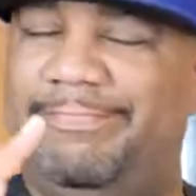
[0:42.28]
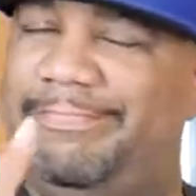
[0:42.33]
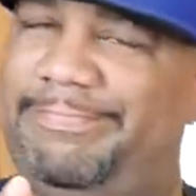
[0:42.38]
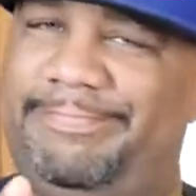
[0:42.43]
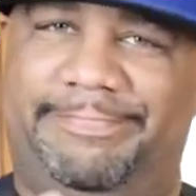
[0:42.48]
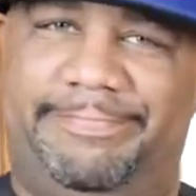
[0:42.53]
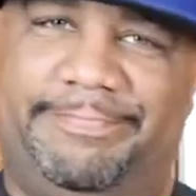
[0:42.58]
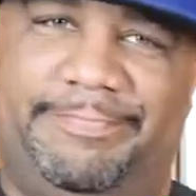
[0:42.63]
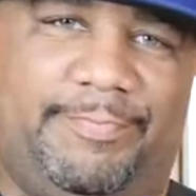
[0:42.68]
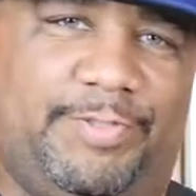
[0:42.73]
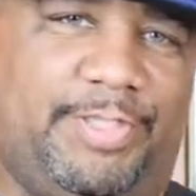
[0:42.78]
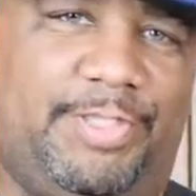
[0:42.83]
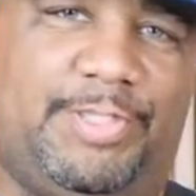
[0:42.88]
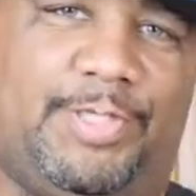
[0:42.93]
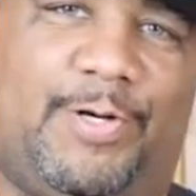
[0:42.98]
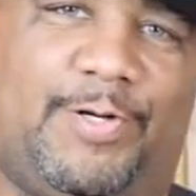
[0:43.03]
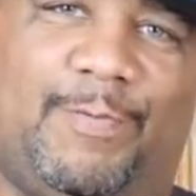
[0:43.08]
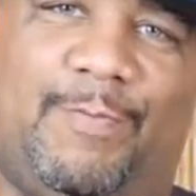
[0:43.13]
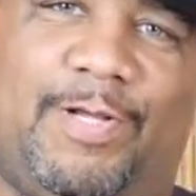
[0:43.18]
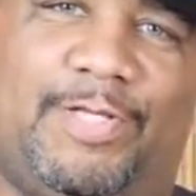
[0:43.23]
Mm, you
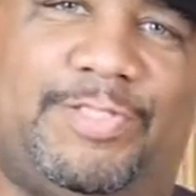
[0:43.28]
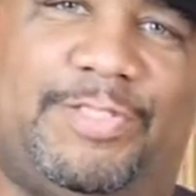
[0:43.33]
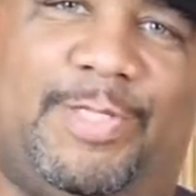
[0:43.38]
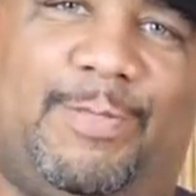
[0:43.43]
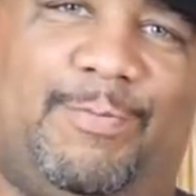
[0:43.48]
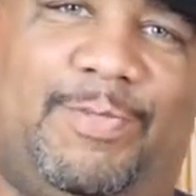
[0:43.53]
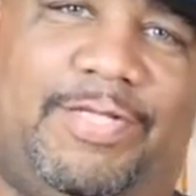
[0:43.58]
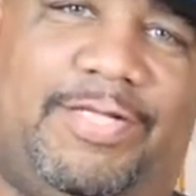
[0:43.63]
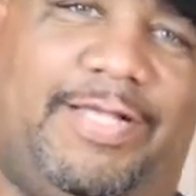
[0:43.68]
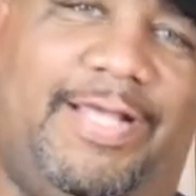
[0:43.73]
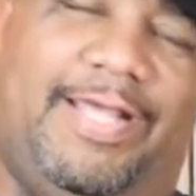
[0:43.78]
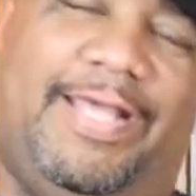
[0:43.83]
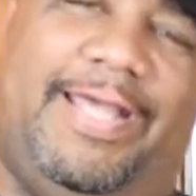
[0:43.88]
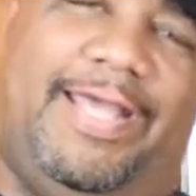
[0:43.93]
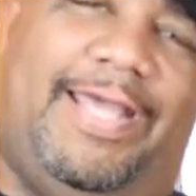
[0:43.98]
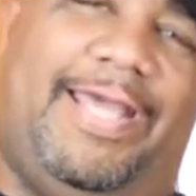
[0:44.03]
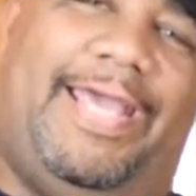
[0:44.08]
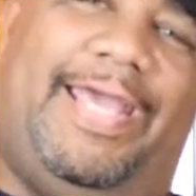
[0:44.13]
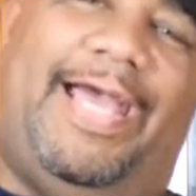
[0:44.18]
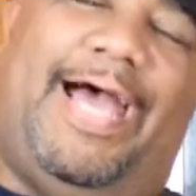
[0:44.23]
talking about something that
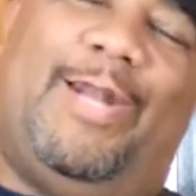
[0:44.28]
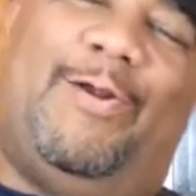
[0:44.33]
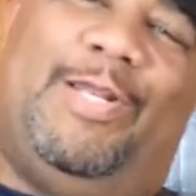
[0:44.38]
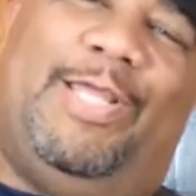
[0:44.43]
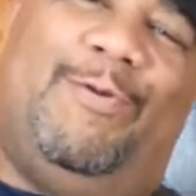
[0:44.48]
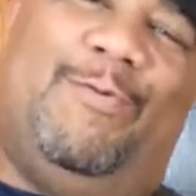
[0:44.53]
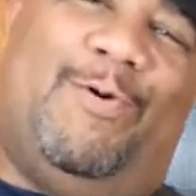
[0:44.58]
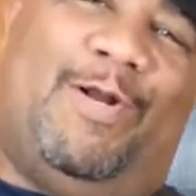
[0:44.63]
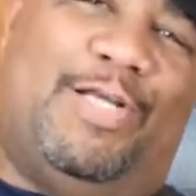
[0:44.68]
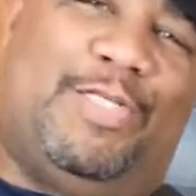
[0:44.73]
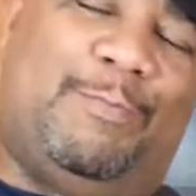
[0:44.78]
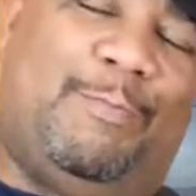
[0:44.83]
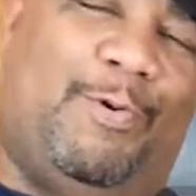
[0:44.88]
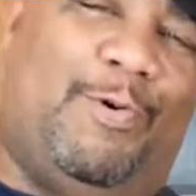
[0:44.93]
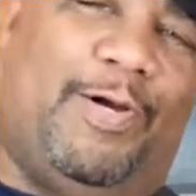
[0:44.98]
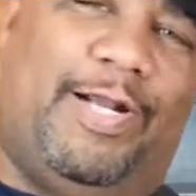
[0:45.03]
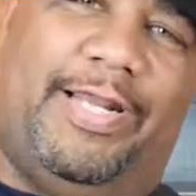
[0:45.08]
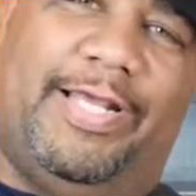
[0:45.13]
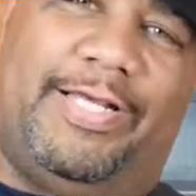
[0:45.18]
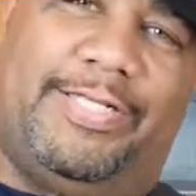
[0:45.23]
Hey, I don't even want to
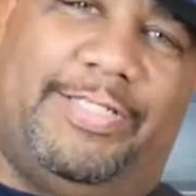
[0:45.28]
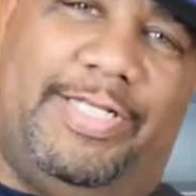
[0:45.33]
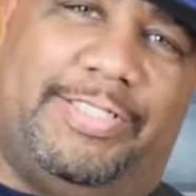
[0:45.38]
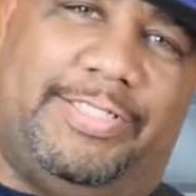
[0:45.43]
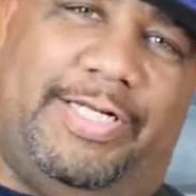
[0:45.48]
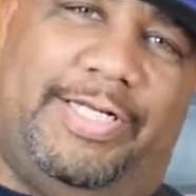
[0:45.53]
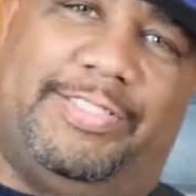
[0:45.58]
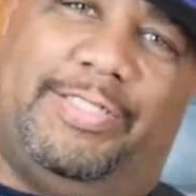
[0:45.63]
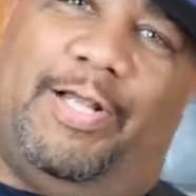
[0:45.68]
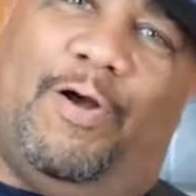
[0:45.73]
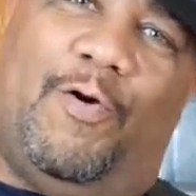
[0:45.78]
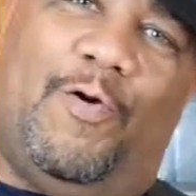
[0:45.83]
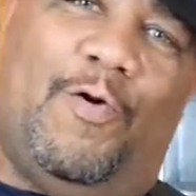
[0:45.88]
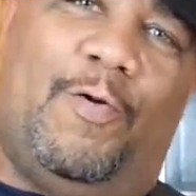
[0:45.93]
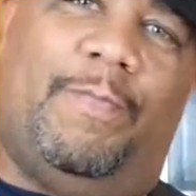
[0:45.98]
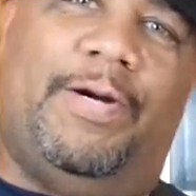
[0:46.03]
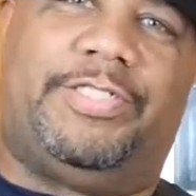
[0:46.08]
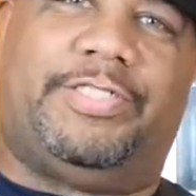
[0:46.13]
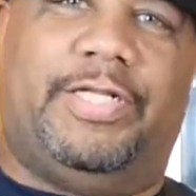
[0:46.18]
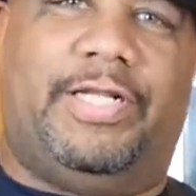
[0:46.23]
spoil it because listen, there's a
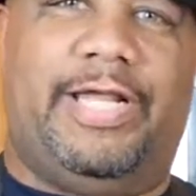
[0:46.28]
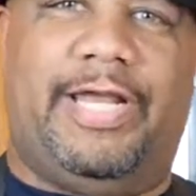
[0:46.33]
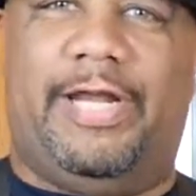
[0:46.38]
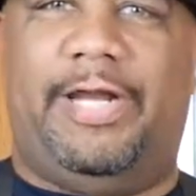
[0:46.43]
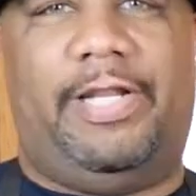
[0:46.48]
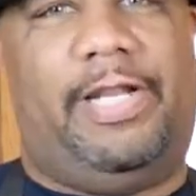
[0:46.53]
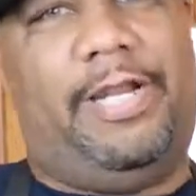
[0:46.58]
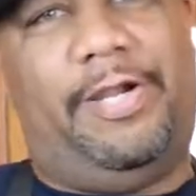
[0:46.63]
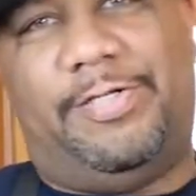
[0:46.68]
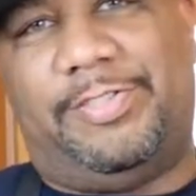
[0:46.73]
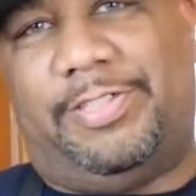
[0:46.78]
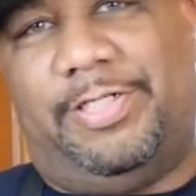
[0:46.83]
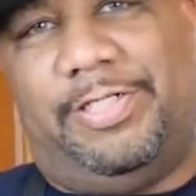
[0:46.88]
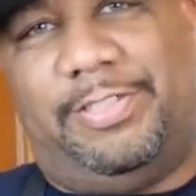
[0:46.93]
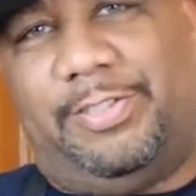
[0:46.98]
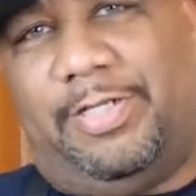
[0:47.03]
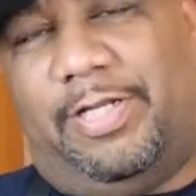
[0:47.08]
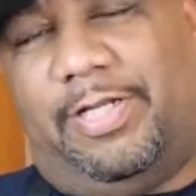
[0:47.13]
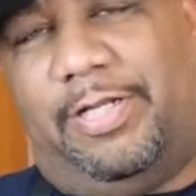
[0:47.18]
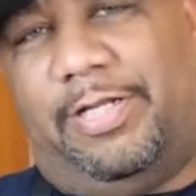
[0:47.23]
whole bunch of layers of
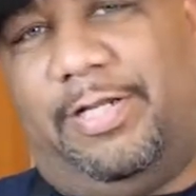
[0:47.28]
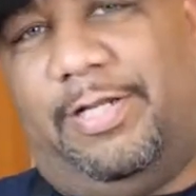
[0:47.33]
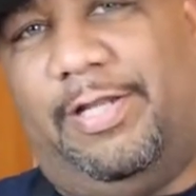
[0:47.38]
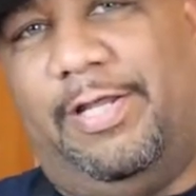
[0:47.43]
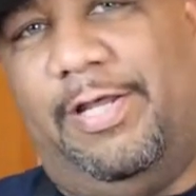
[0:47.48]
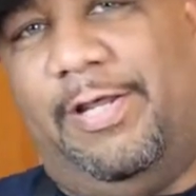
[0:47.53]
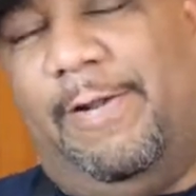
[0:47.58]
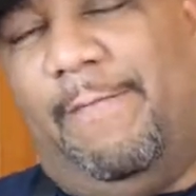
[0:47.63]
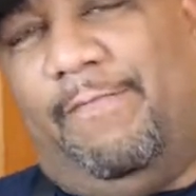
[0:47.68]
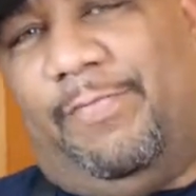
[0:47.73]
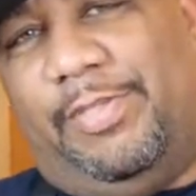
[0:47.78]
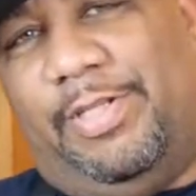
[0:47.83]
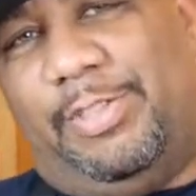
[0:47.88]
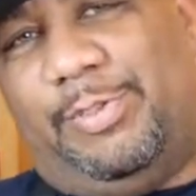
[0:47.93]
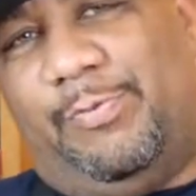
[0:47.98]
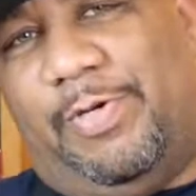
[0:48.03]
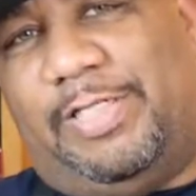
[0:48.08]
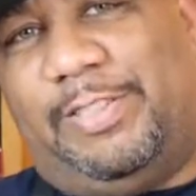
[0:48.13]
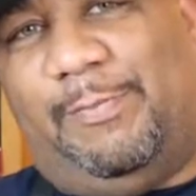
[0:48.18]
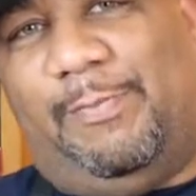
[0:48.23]
this uh,
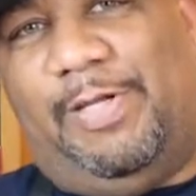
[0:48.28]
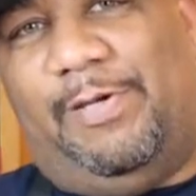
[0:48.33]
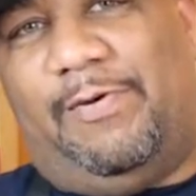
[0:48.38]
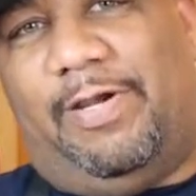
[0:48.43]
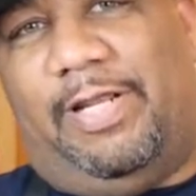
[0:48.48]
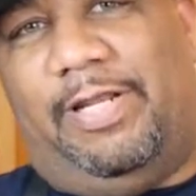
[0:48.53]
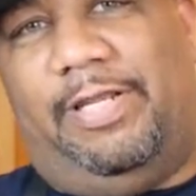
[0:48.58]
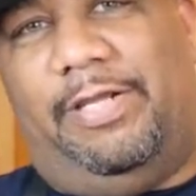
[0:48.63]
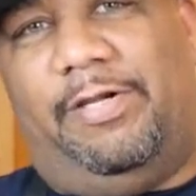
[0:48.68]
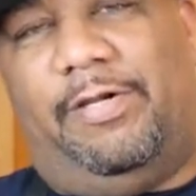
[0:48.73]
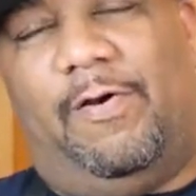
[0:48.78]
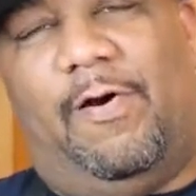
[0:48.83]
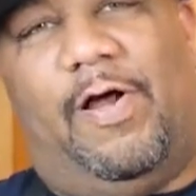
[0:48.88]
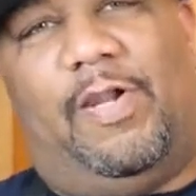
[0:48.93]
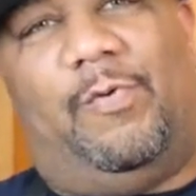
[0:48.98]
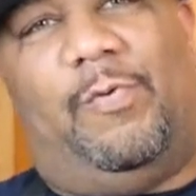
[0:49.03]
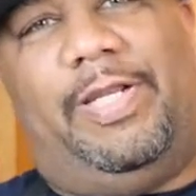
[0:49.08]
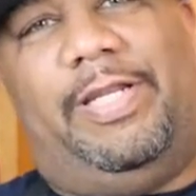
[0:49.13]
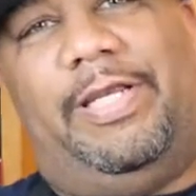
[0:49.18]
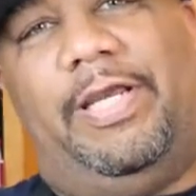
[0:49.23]
this recipe right here,
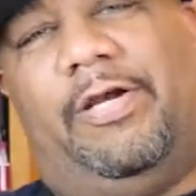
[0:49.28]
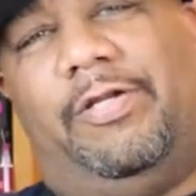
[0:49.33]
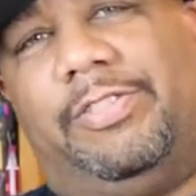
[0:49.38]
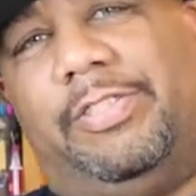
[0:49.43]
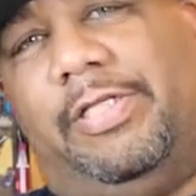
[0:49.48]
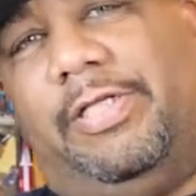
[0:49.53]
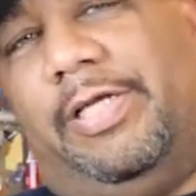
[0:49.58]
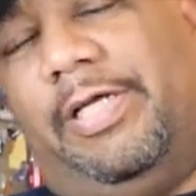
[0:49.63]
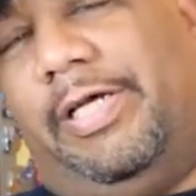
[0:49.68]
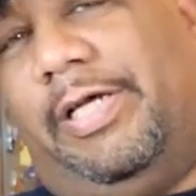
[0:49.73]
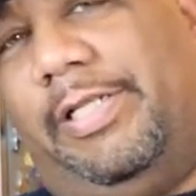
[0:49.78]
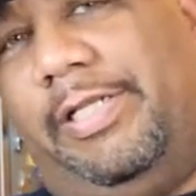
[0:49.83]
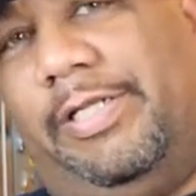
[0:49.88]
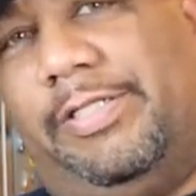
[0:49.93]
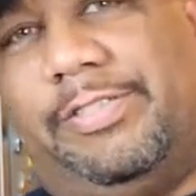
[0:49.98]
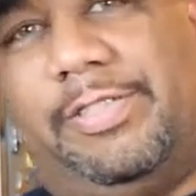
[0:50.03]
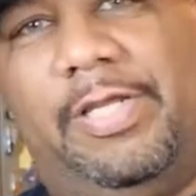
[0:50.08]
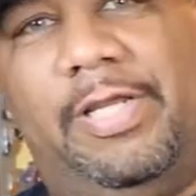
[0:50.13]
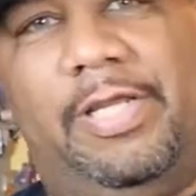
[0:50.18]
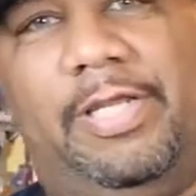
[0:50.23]
all the way down to the
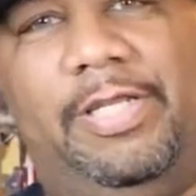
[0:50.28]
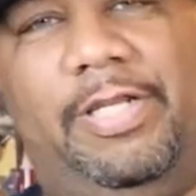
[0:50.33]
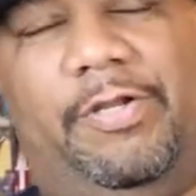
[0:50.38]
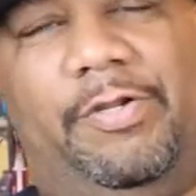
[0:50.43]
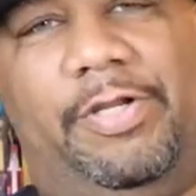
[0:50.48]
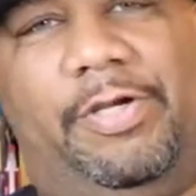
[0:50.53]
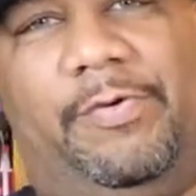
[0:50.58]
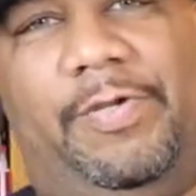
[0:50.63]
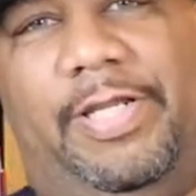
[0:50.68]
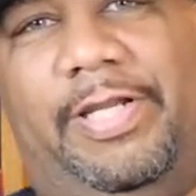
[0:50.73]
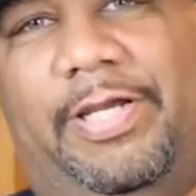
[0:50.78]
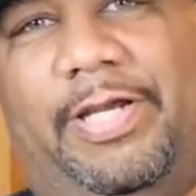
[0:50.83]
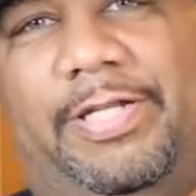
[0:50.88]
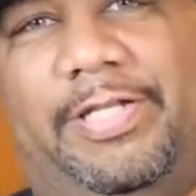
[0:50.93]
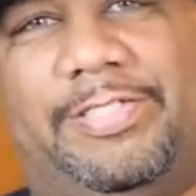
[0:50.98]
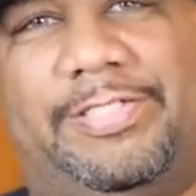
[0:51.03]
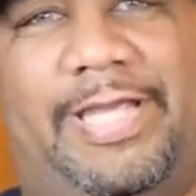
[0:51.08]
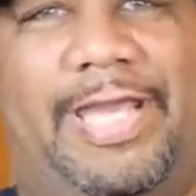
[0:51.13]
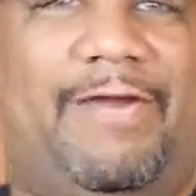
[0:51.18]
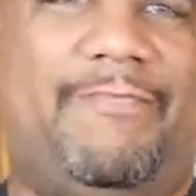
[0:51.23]
onions, you know, the green
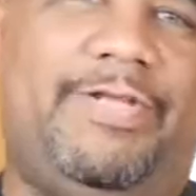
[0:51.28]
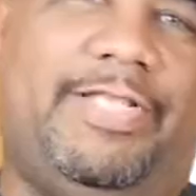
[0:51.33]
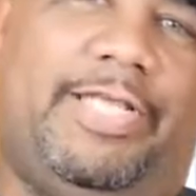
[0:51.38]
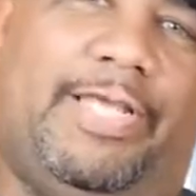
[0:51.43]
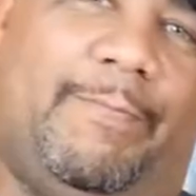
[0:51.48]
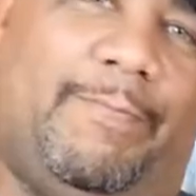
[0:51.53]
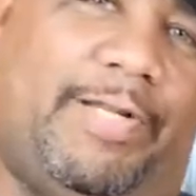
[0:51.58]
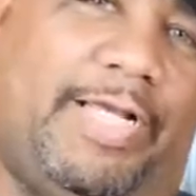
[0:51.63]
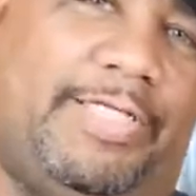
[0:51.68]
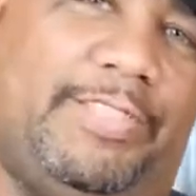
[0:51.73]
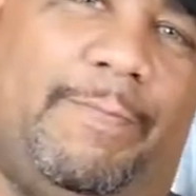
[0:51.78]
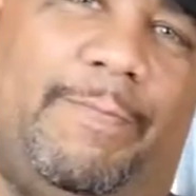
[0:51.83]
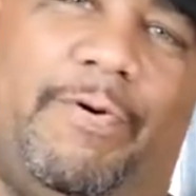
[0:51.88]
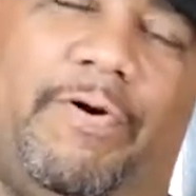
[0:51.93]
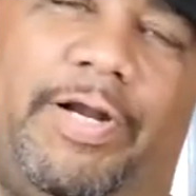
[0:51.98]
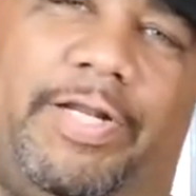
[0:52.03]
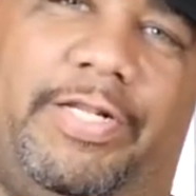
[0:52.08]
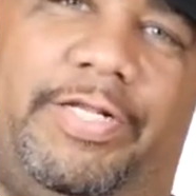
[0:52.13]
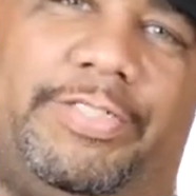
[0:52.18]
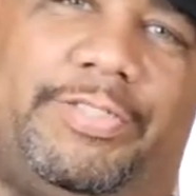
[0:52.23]
onions, everything plays a
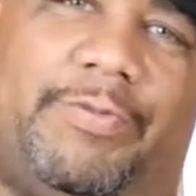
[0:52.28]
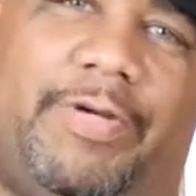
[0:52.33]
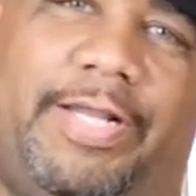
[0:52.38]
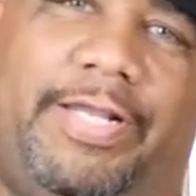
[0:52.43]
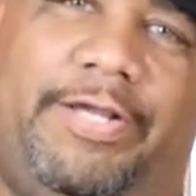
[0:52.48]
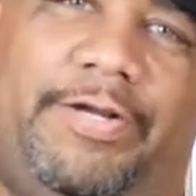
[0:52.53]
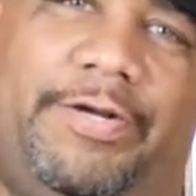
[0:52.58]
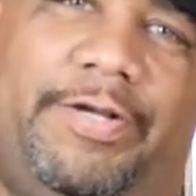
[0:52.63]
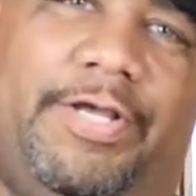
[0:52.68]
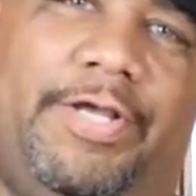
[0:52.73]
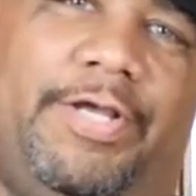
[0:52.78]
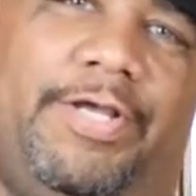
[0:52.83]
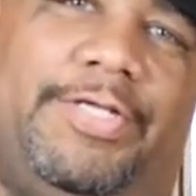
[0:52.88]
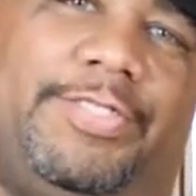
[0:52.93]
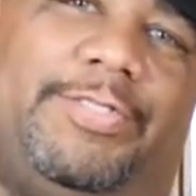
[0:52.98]
part in this right here.